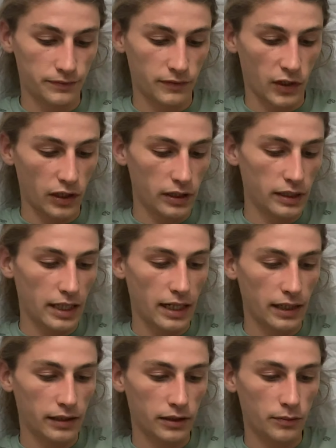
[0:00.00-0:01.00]
Other than that,
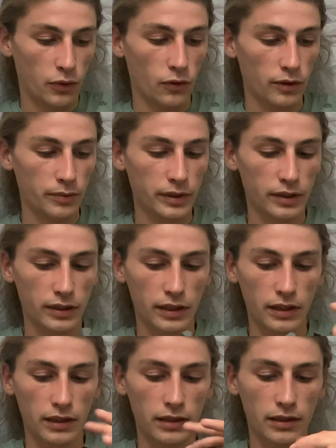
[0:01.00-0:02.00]
I think the
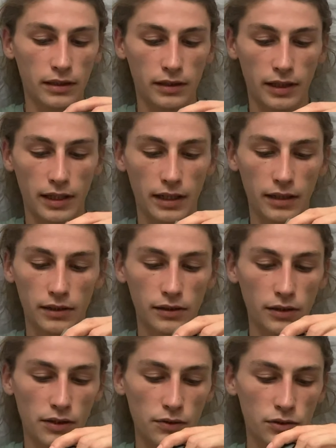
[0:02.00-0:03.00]
portability and the
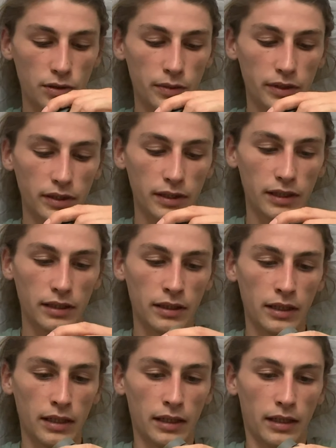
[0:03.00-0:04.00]
usability
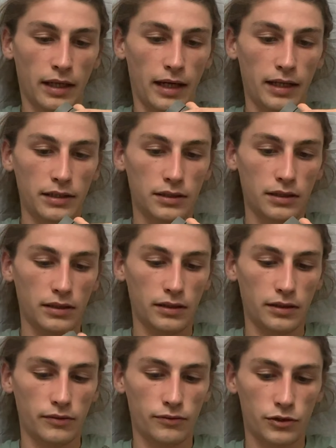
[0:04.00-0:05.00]
has
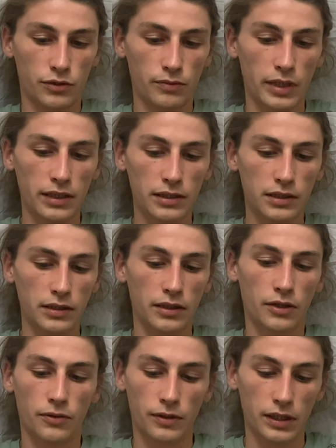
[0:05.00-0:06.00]
tremendously
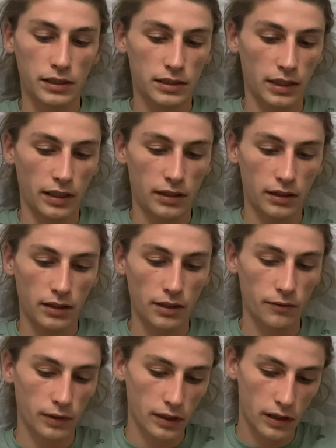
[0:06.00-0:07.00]
increased. I think they
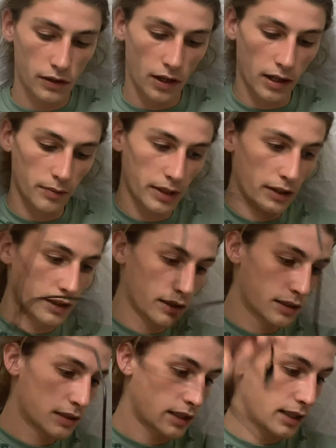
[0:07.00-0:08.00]
really thought about it
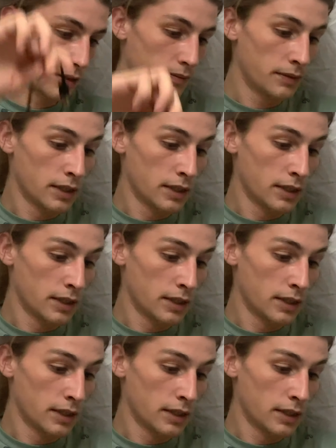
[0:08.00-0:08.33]
this time,